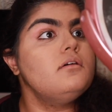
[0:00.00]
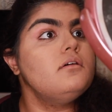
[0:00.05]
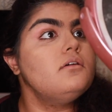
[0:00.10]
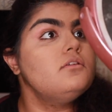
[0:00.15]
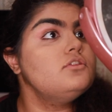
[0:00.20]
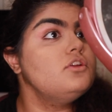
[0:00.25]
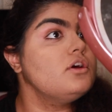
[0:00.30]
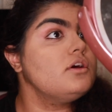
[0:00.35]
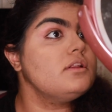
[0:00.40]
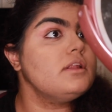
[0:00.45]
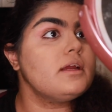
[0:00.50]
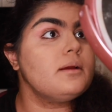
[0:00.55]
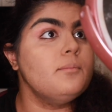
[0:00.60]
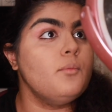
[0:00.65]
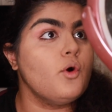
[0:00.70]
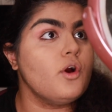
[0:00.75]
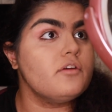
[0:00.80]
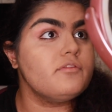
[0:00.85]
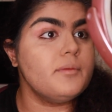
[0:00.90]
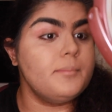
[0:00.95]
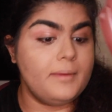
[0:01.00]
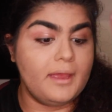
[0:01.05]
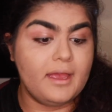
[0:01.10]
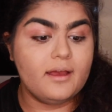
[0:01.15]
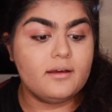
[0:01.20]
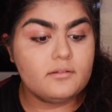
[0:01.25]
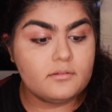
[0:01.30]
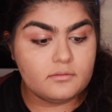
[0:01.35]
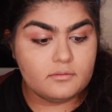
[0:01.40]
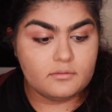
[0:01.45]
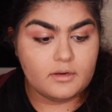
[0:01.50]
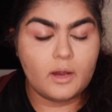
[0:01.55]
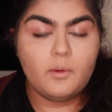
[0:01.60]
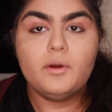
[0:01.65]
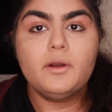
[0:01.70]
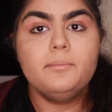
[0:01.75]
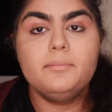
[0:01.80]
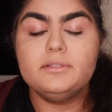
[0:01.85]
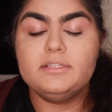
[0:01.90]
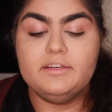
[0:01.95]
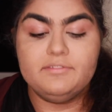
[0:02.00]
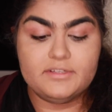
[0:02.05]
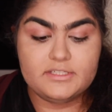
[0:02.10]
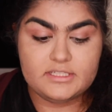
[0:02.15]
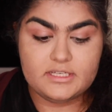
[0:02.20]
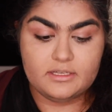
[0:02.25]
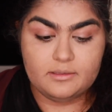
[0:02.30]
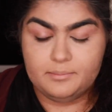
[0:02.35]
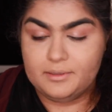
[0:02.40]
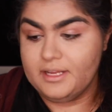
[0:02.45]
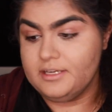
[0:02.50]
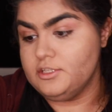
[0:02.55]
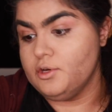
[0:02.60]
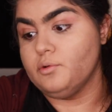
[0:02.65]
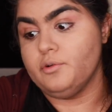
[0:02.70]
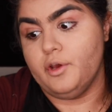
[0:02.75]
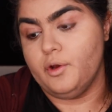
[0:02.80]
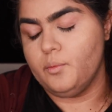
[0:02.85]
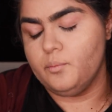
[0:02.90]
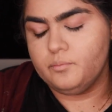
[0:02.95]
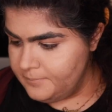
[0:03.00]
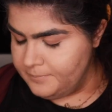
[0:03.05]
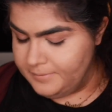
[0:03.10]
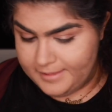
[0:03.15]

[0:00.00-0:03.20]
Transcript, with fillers: look like more of a man. I wanna believe it did, but I don't know.